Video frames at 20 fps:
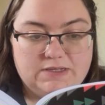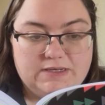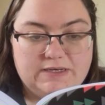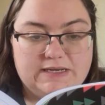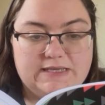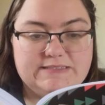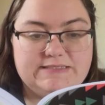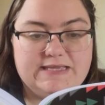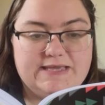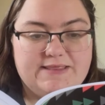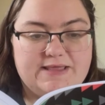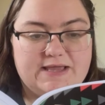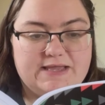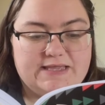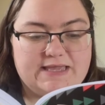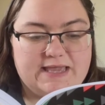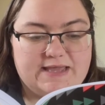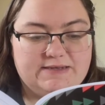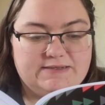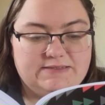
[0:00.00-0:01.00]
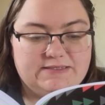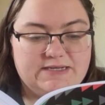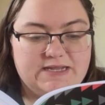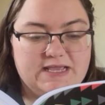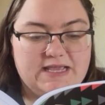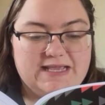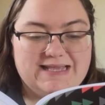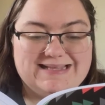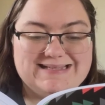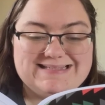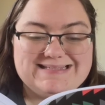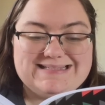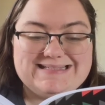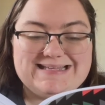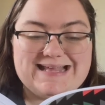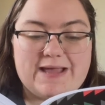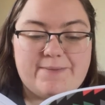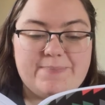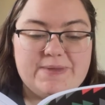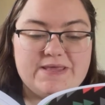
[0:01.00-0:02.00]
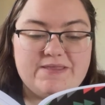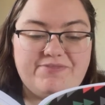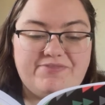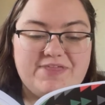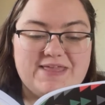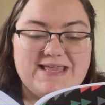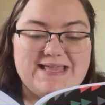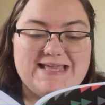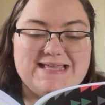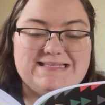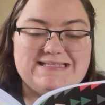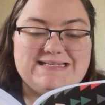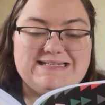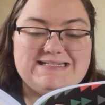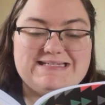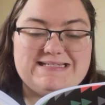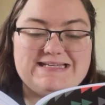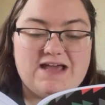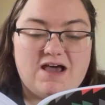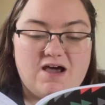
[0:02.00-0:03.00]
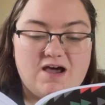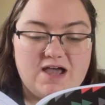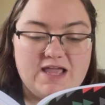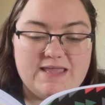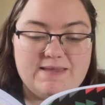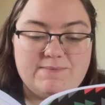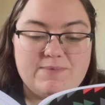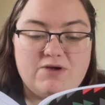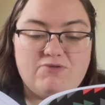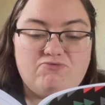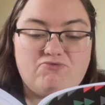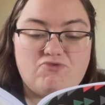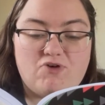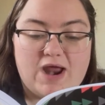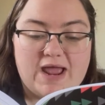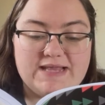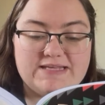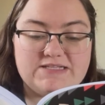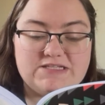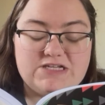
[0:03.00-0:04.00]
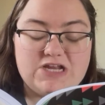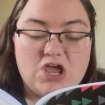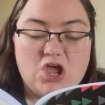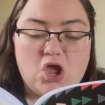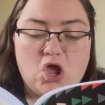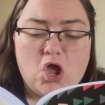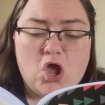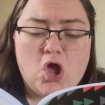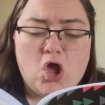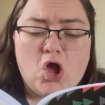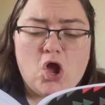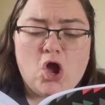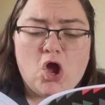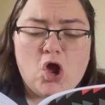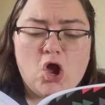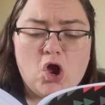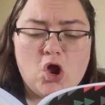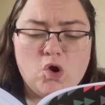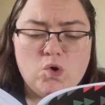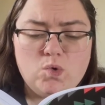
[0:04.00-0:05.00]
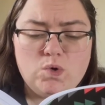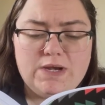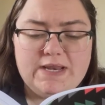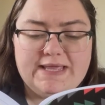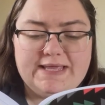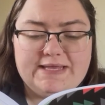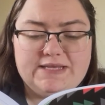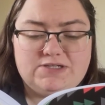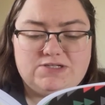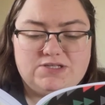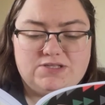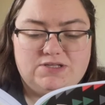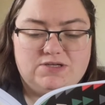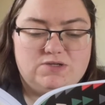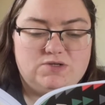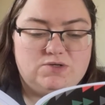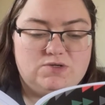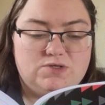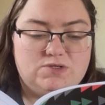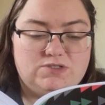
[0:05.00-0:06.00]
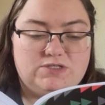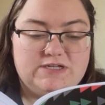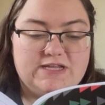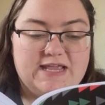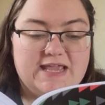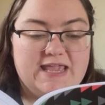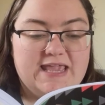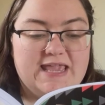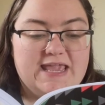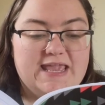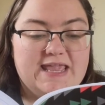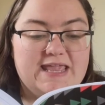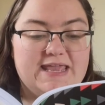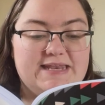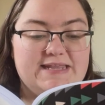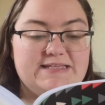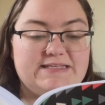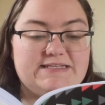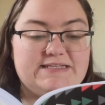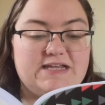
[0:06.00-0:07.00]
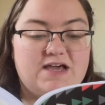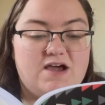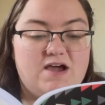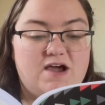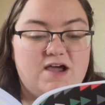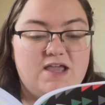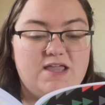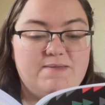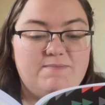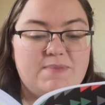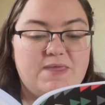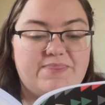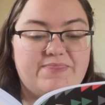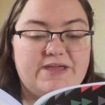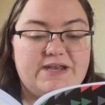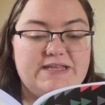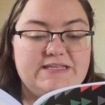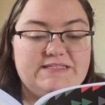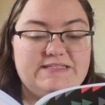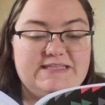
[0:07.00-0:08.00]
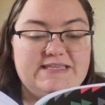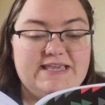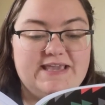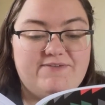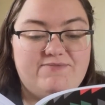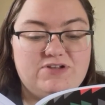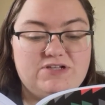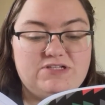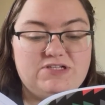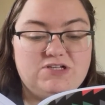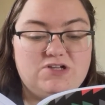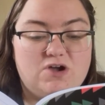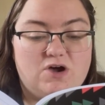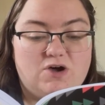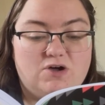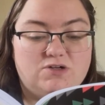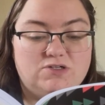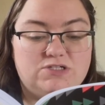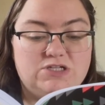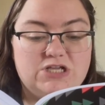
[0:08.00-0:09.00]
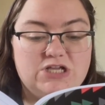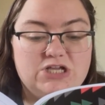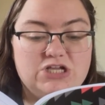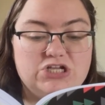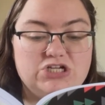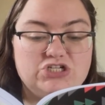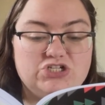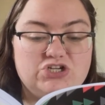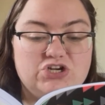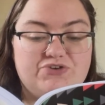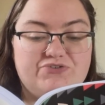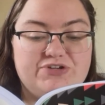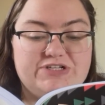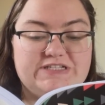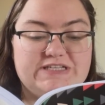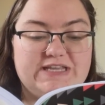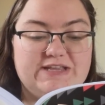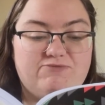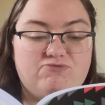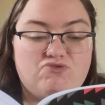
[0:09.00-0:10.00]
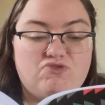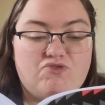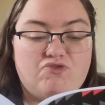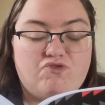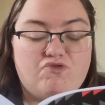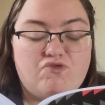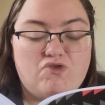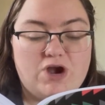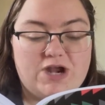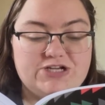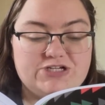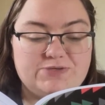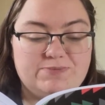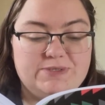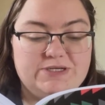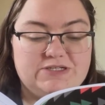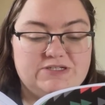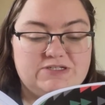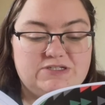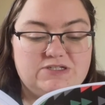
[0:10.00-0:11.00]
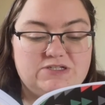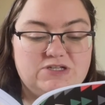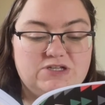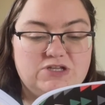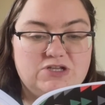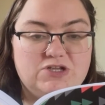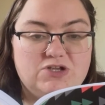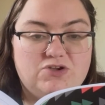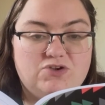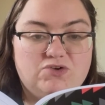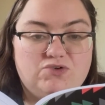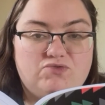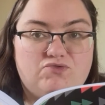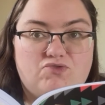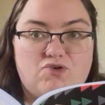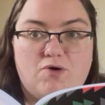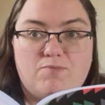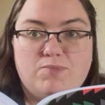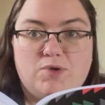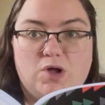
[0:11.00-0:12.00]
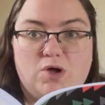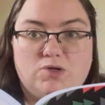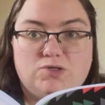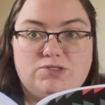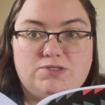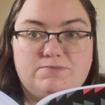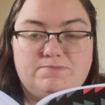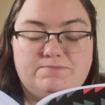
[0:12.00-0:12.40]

Let's hear that again. Sabbath is a time of rest, holy to the Lord. It is time that is given to God to receive refreshment from God.